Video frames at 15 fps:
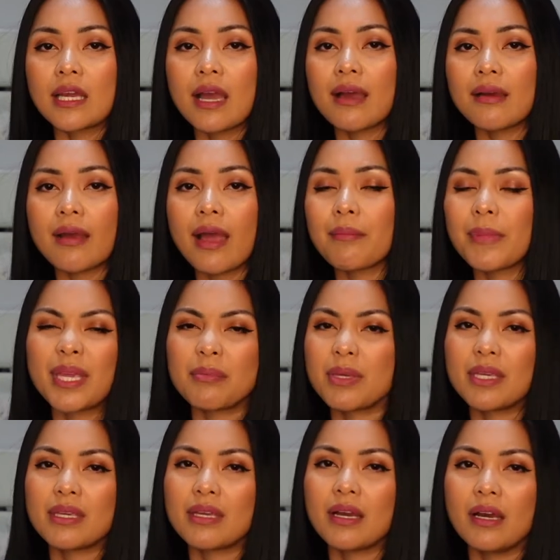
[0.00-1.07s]

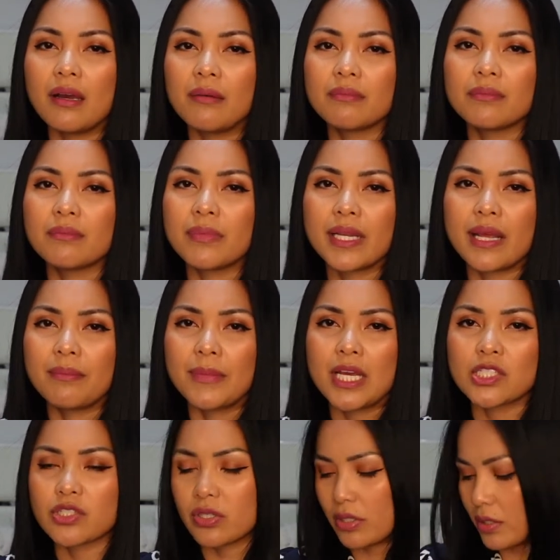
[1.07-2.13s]
But I'm
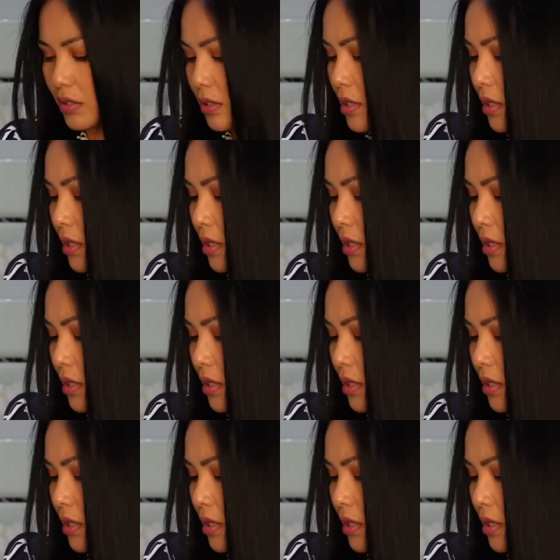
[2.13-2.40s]
not sure.